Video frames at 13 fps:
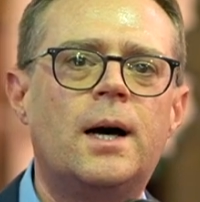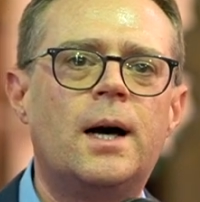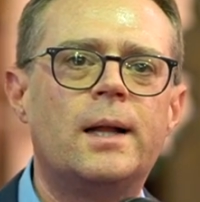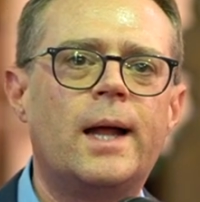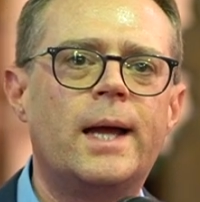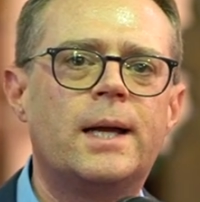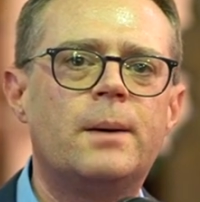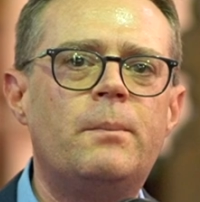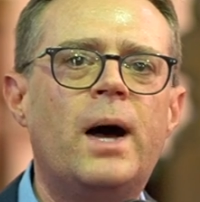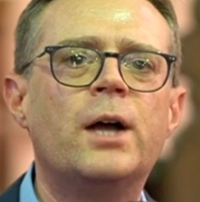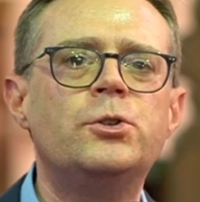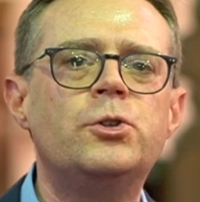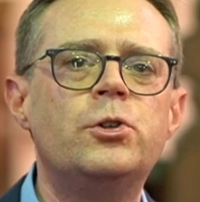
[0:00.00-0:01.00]
And I
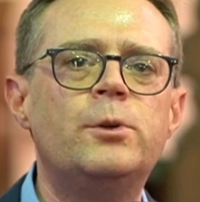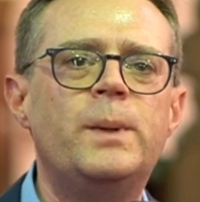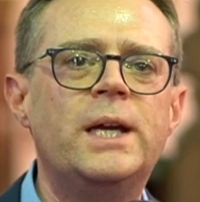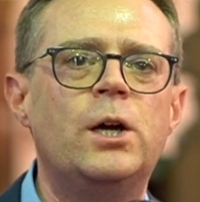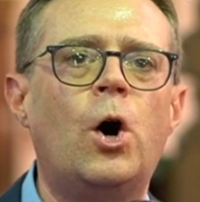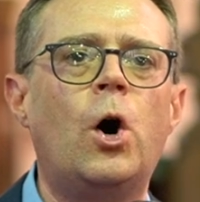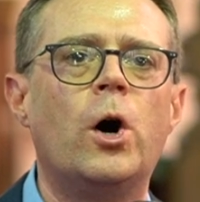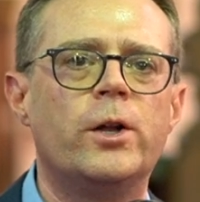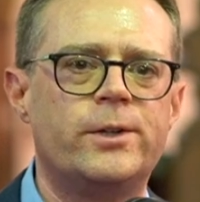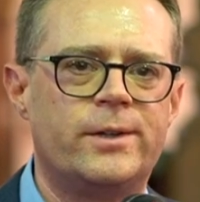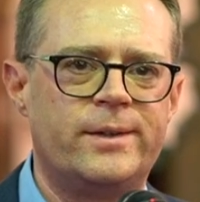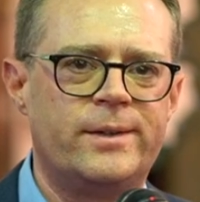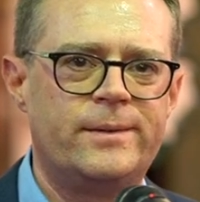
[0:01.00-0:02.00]
command you to be
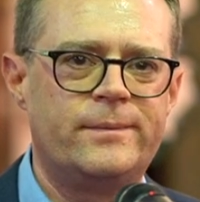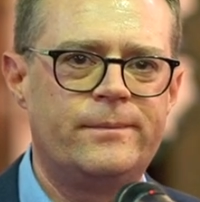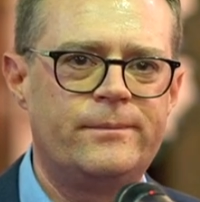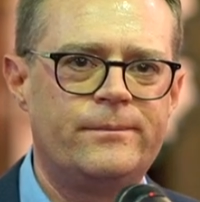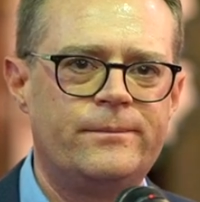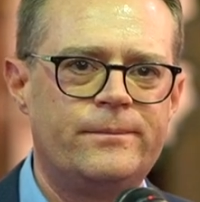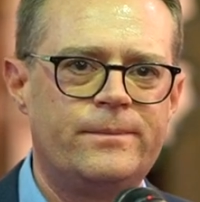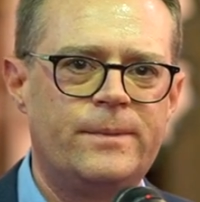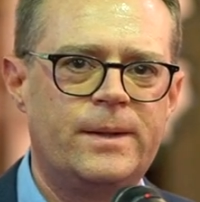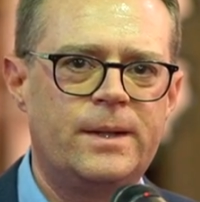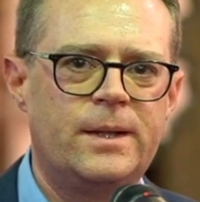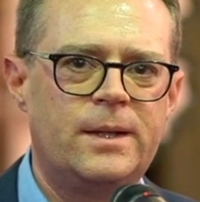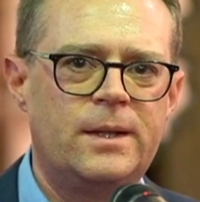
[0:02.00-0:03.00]

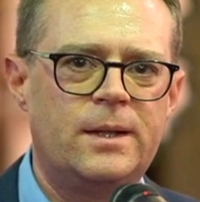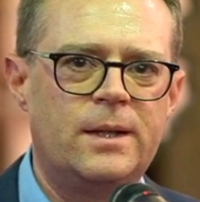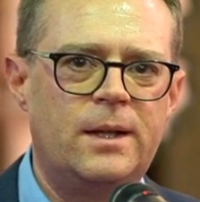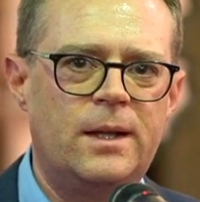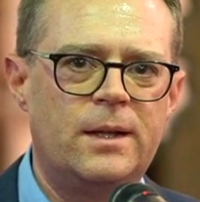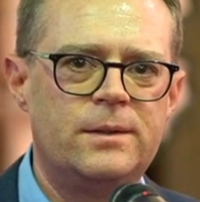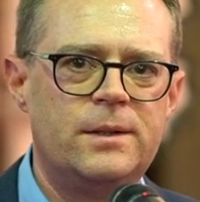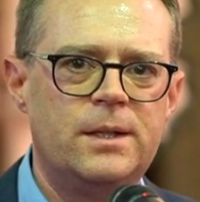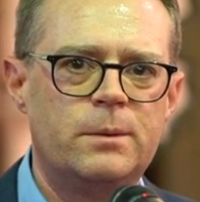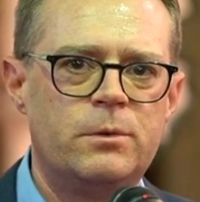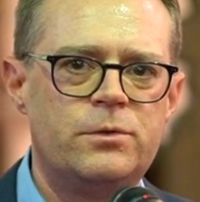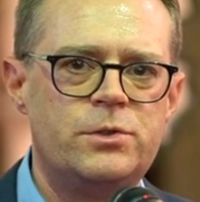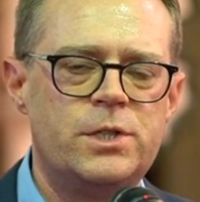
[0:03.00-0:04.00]
gone in the
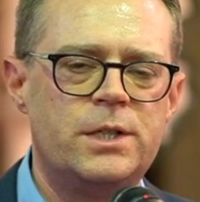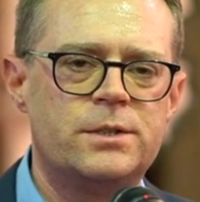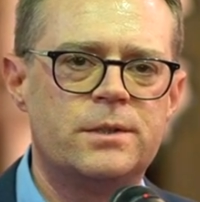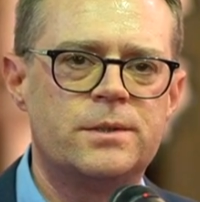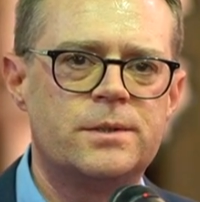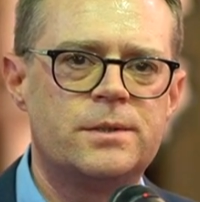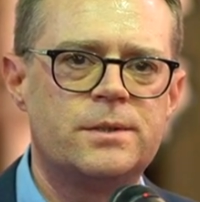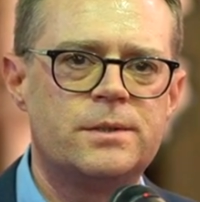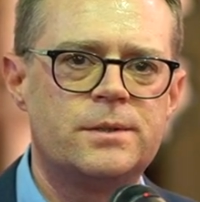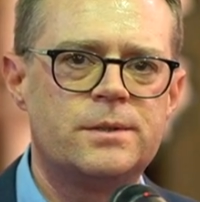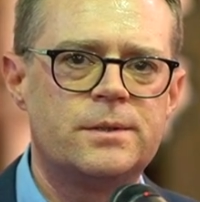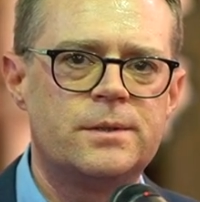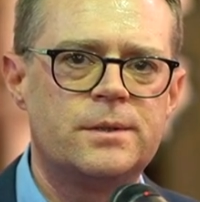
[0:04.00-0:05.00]
name of
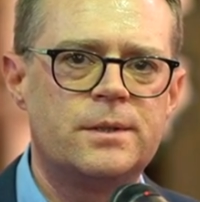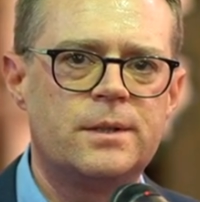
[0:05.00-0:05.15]
Jesus.